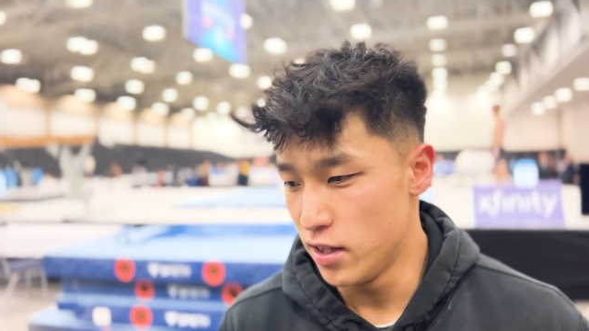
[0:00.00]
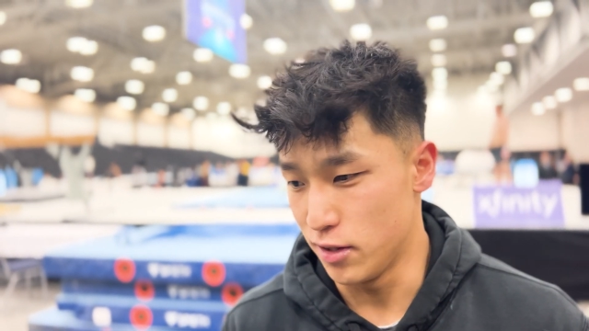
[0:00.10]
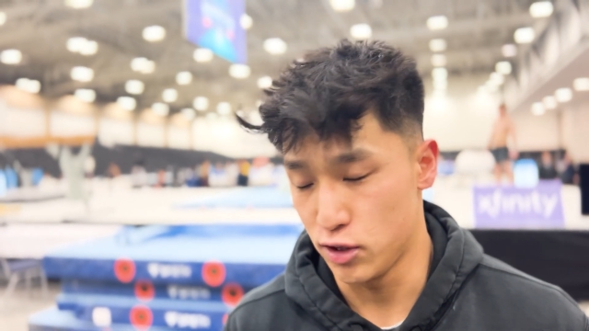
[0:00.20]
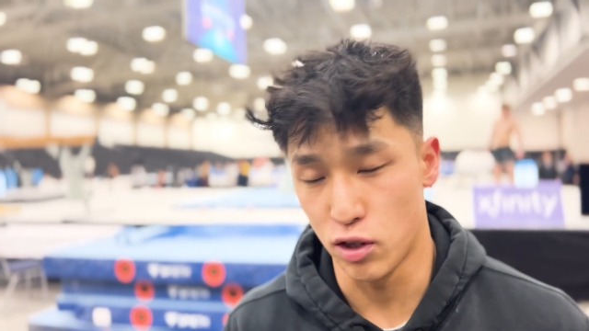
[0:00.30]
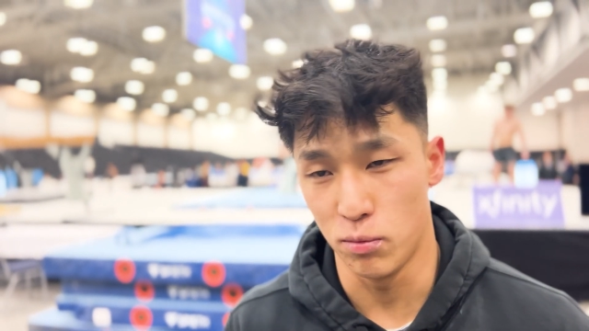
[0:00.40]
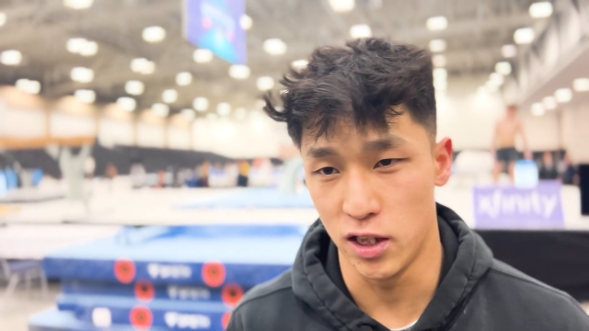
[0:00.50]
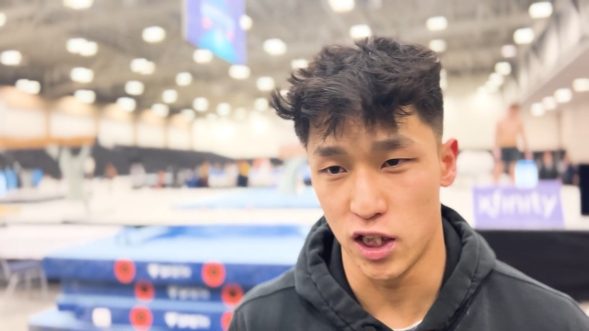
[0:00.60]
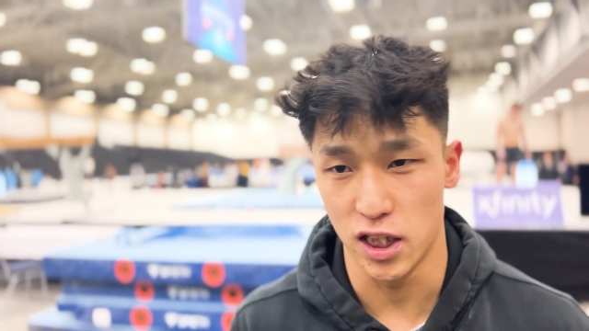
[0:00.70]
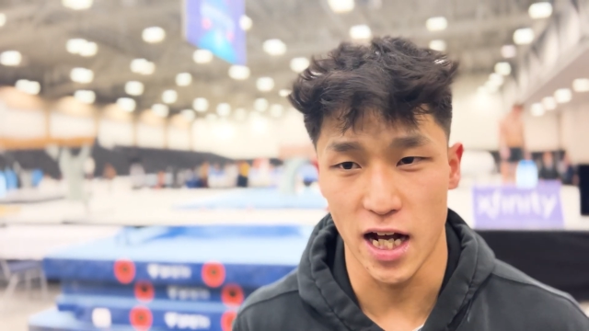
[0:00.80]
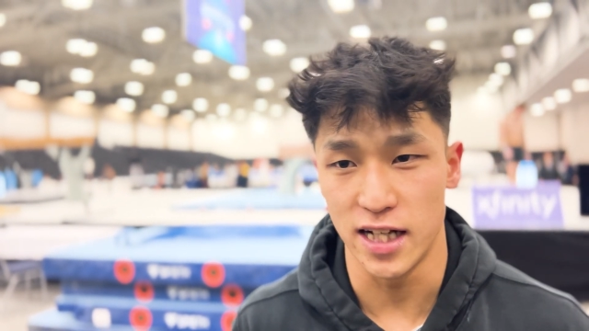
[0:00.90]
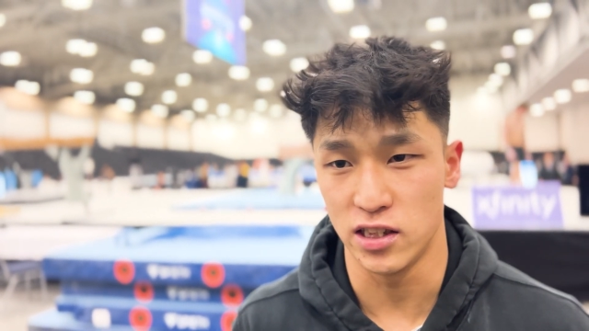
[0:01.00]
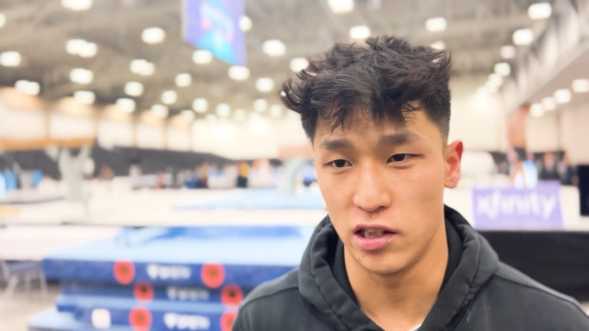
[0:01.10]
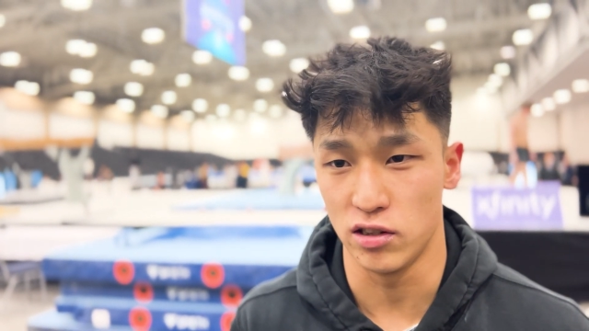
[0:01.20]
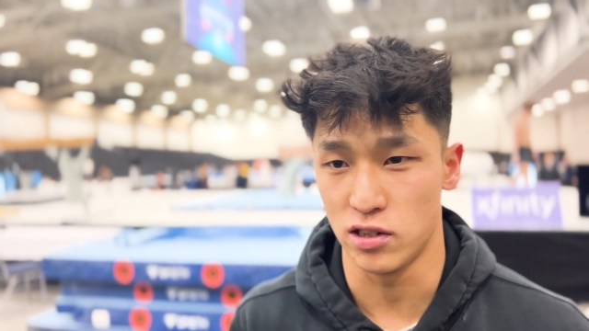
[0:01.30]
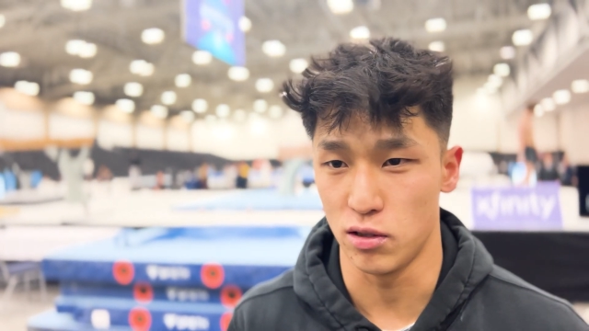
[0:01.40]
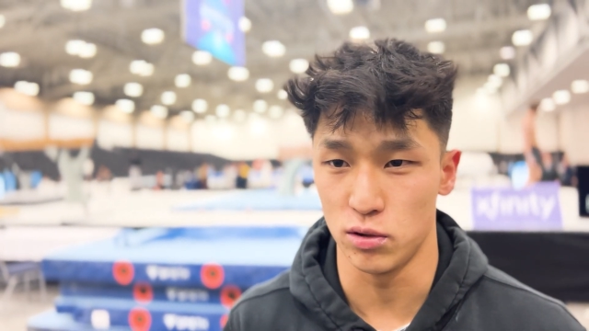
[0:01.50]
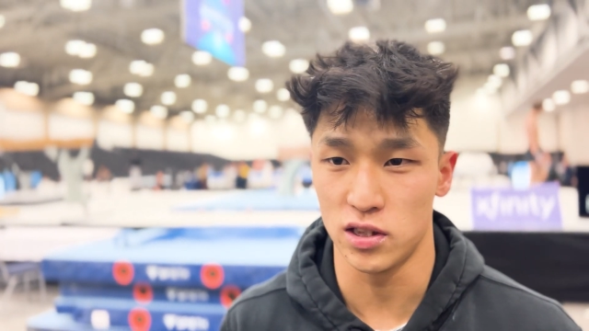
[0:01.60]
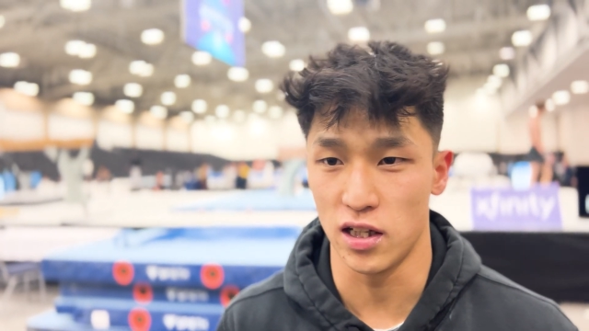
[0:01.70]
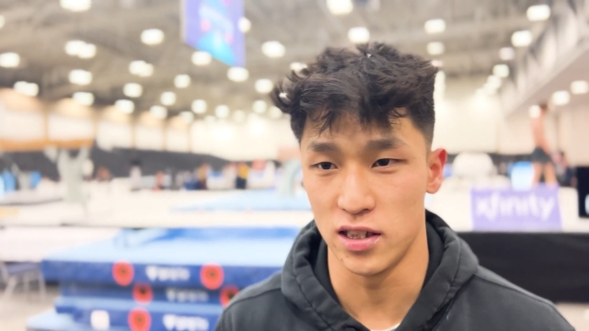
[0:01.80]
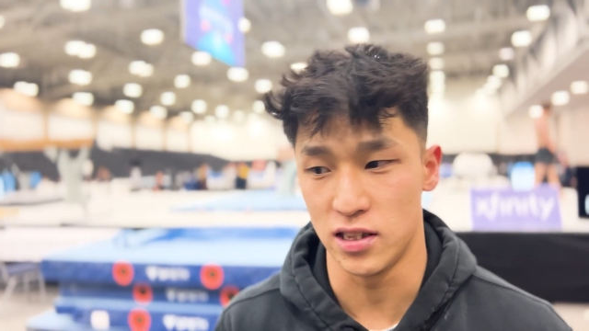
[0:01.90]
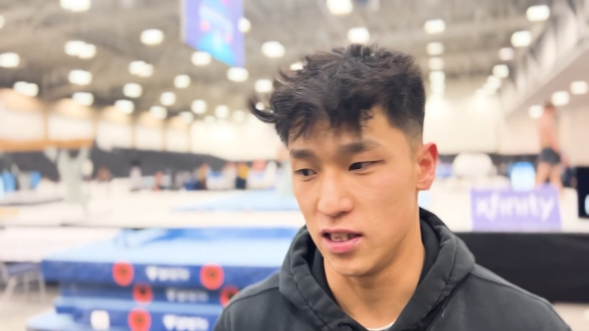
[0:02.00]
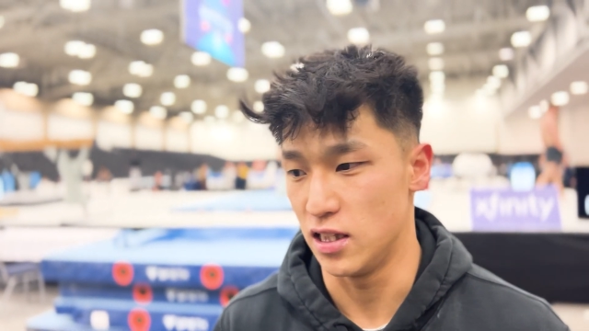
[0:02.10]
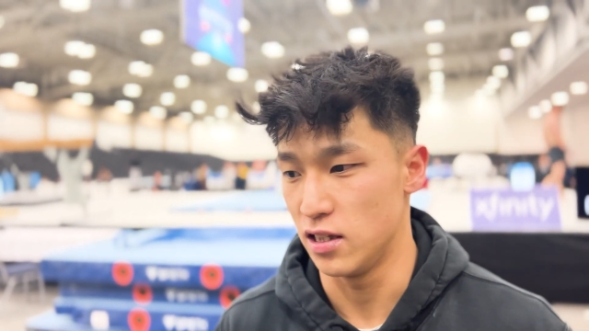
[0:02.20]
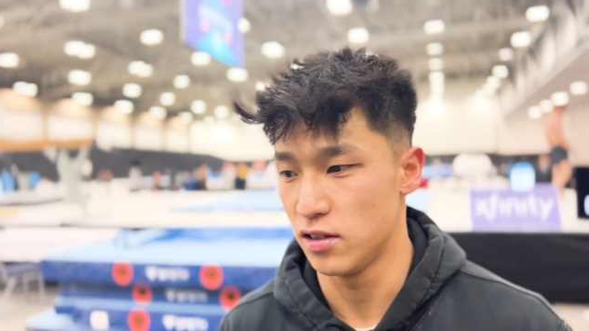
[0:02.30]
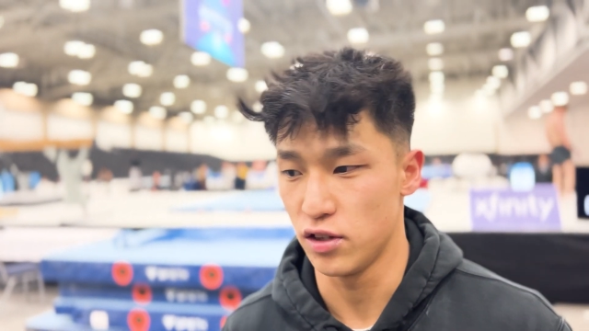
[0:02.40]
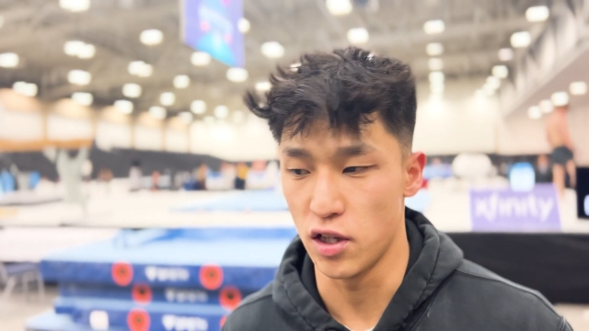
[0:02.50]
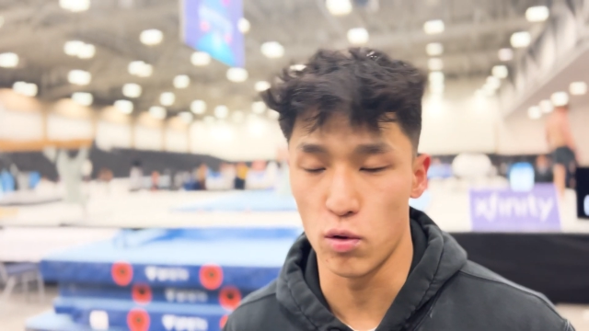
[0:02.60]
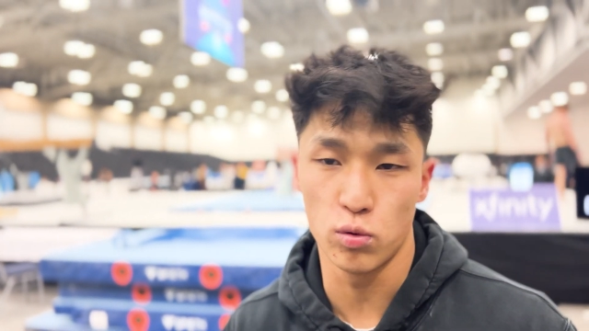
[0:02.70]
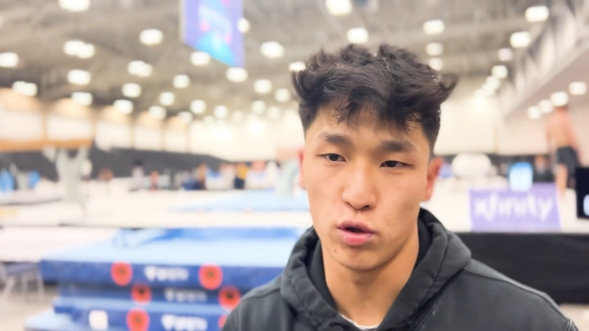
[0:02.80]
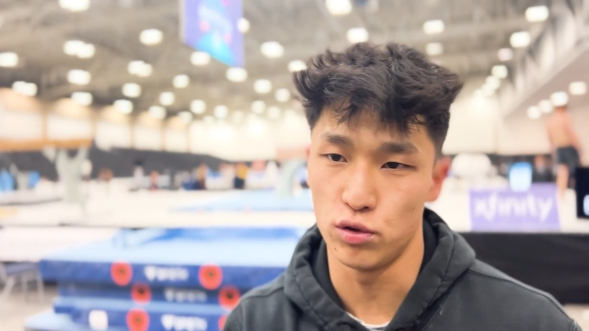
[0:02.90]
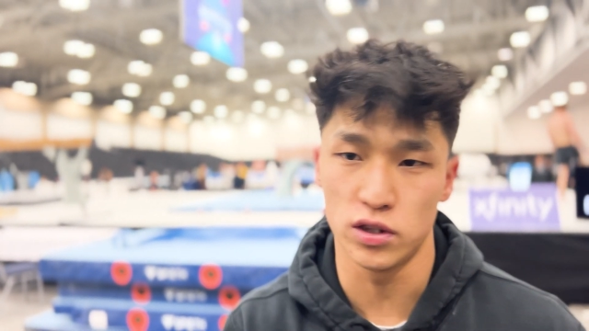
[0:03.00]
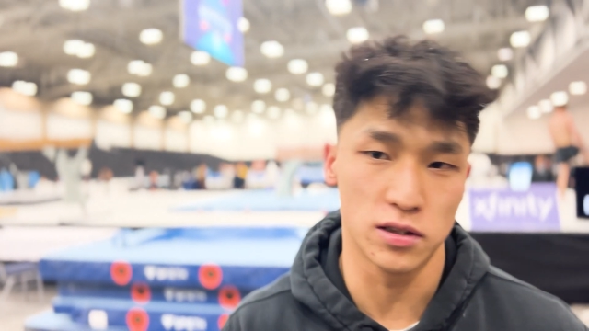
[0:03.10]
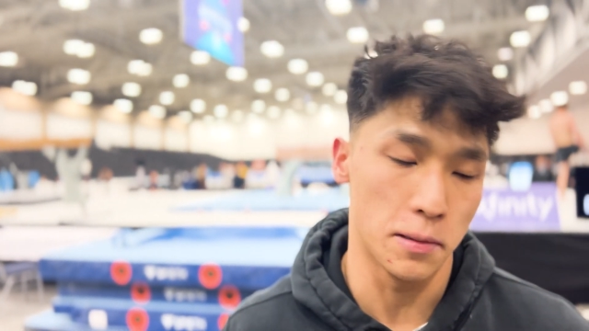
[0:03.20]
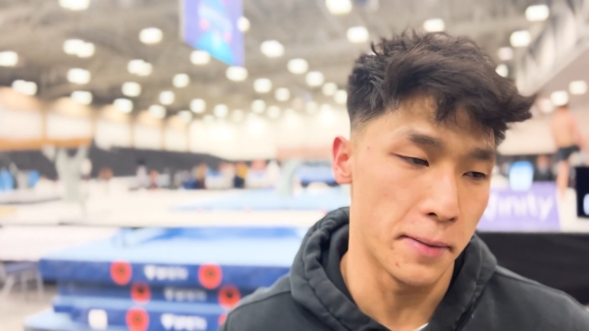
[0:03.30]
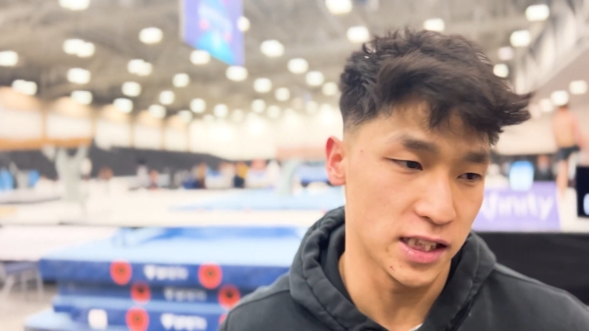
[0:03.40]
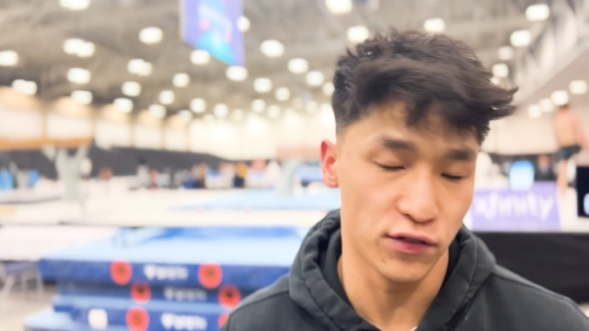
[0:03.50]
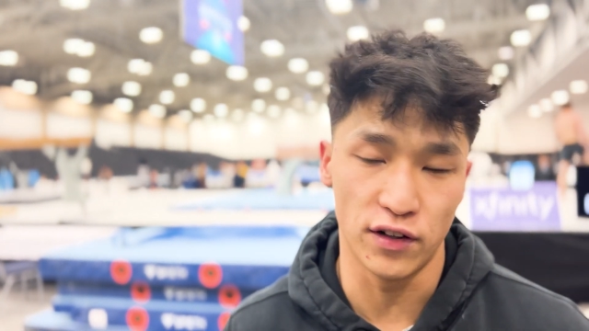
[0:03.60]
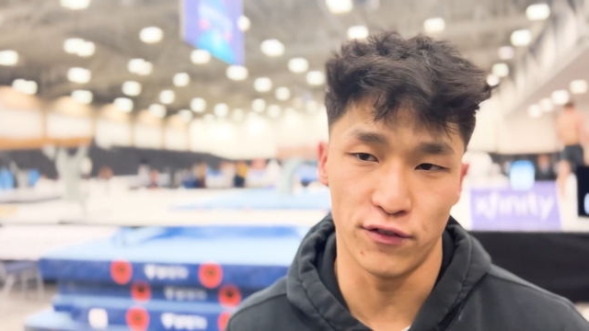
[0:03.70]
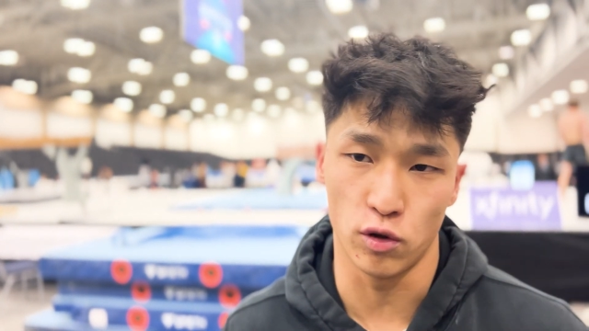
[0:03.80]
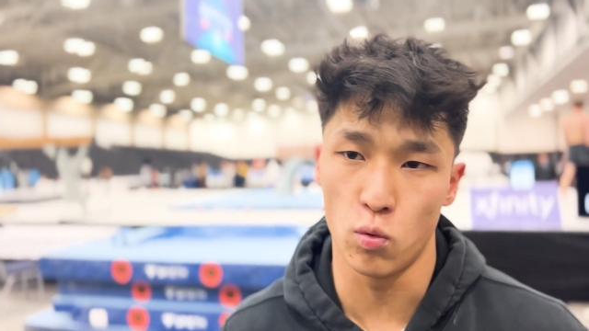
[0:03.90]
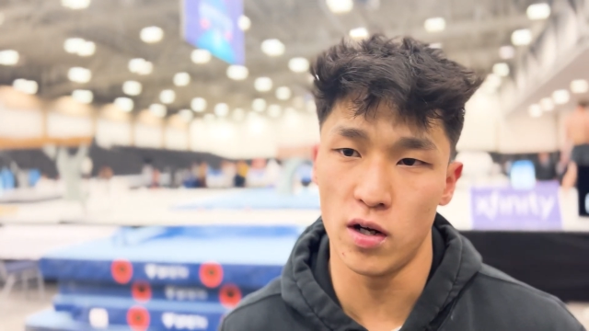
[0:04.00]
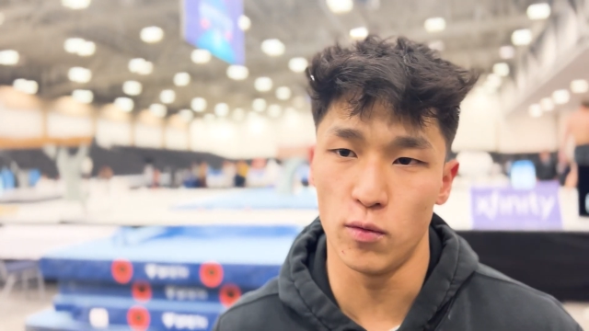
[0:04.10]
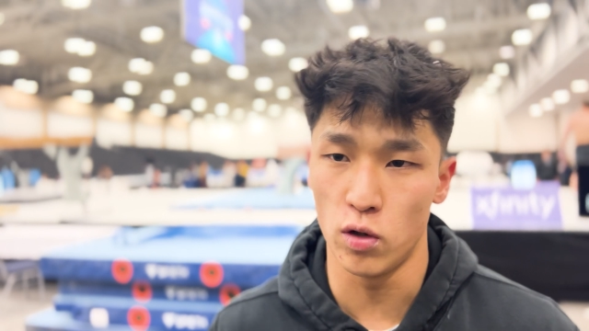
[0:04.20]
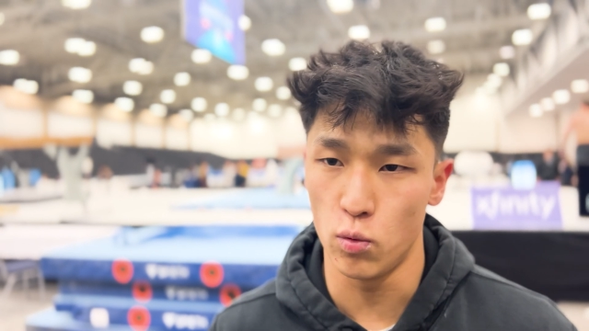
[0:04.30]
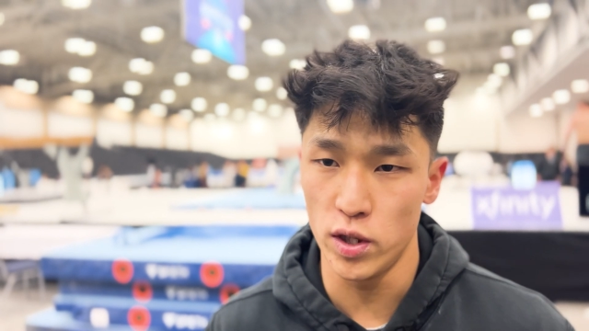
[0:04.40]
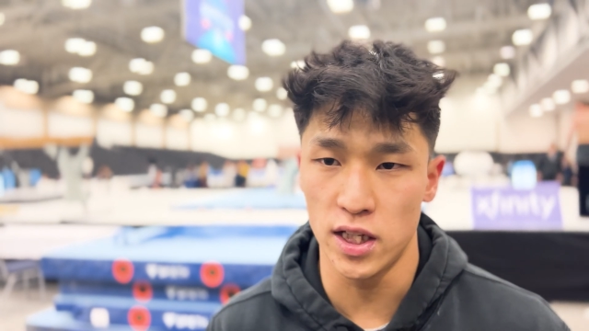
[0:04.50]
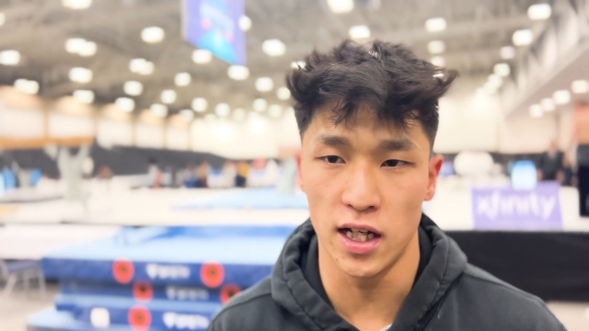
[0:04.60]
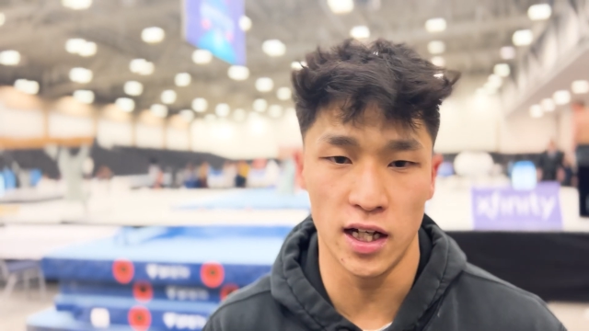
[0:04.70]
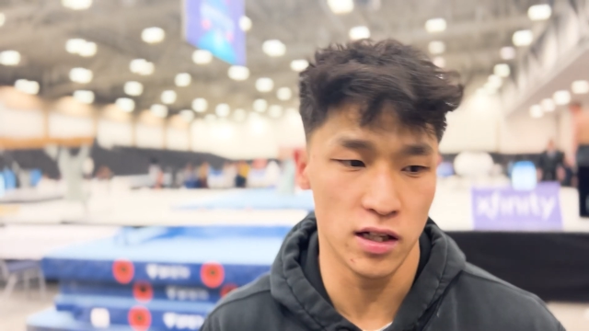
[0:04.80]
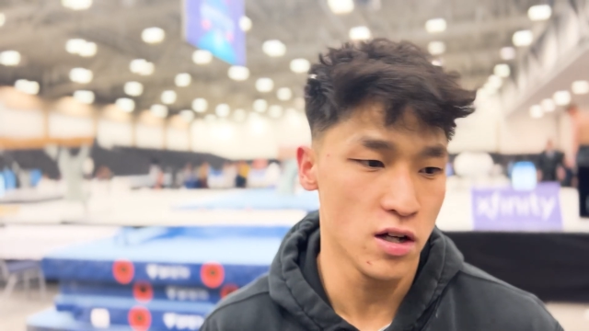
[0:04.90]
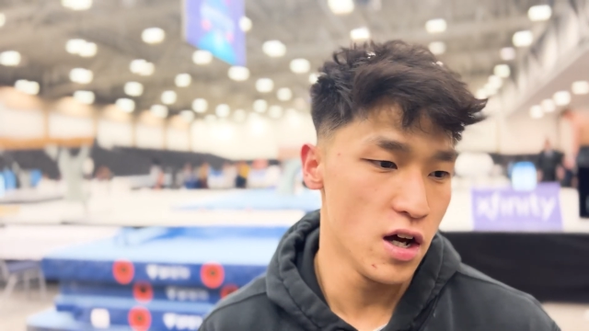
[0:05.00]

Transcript: there's so many good guys here, so it's going to see, you know, who's the best fit for what weekend,